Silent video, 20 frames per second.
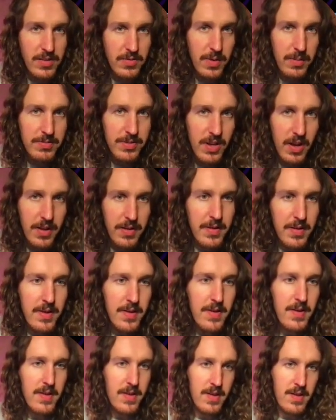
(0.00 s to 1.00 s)
website.
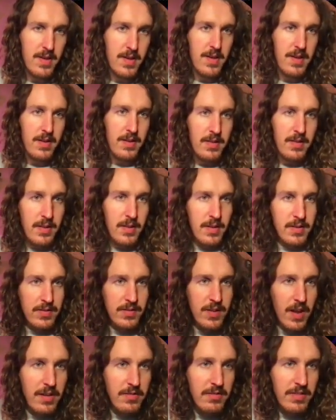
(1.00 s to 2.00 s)

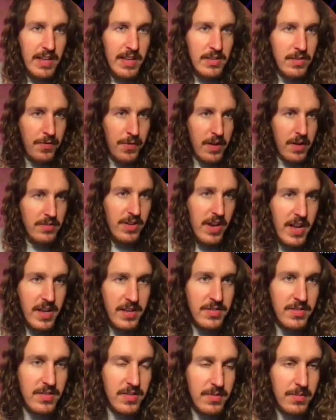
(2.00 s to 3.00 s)
So
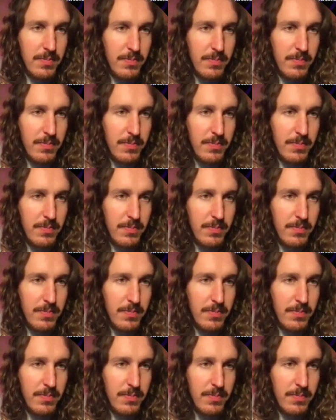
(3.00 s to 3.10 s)
TensorFlow.js